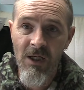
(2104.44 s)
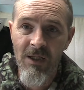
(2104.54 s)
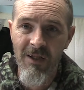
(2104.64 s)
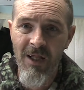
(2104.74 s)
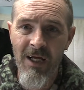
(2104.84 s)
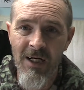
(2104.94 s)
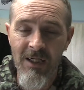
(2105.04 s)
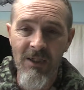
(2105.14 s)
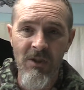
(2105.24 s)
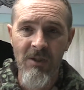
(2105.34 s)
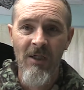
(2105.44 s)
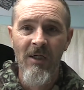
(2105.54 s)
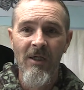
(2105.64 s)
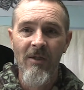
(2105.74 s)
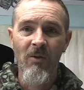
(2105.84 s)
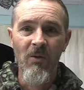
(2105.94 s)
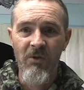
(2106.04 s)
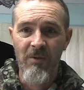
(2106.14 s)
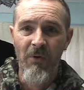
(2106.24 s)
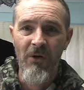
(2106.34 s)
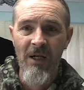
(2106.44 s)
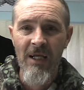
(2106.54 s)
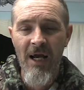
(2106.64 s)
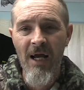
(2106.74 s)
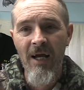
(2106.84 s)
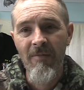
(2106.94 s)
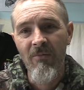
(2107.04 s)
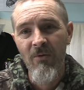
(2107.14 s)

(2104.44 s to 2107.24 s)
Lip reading: that they allege caused bodily harm.